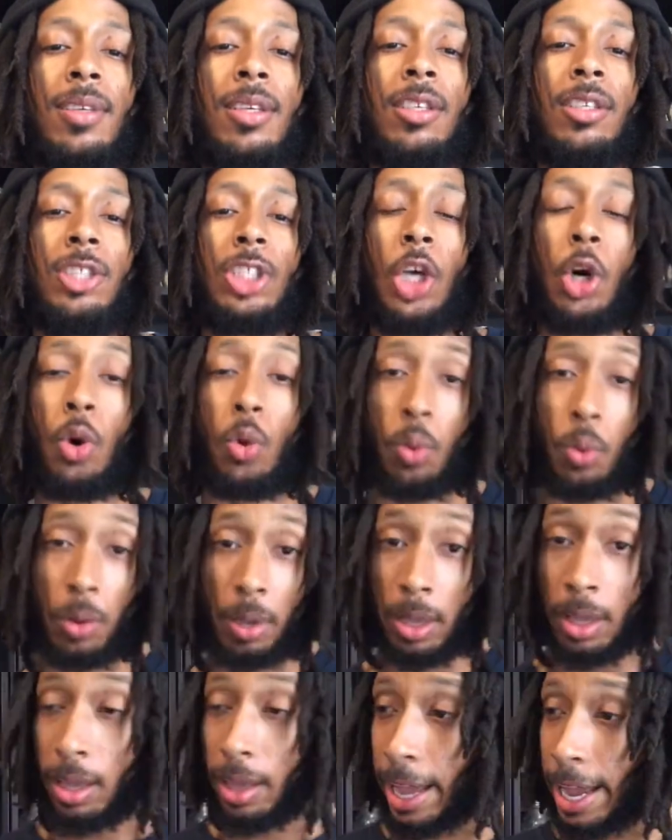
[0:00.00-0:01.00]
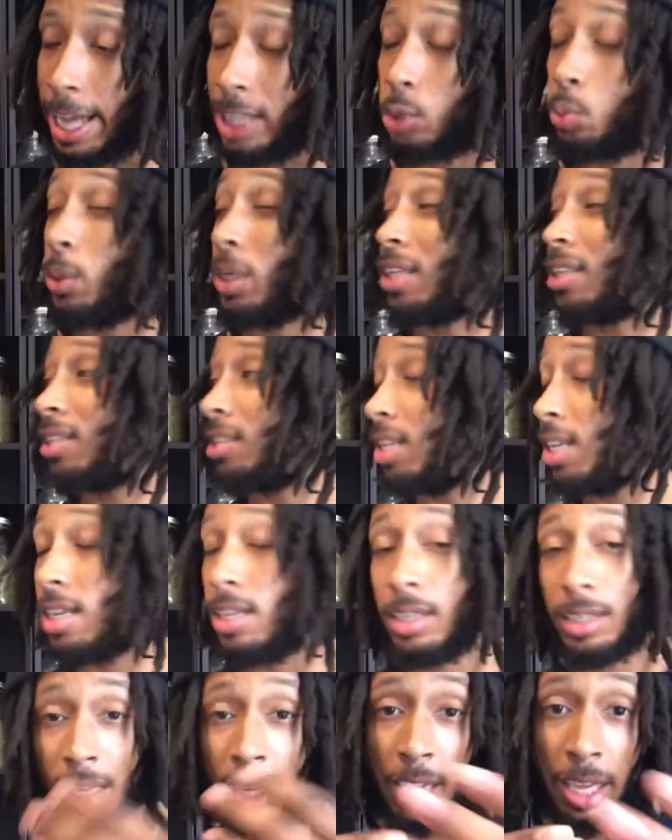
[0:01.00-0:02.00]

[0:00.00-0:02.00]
So as we can see,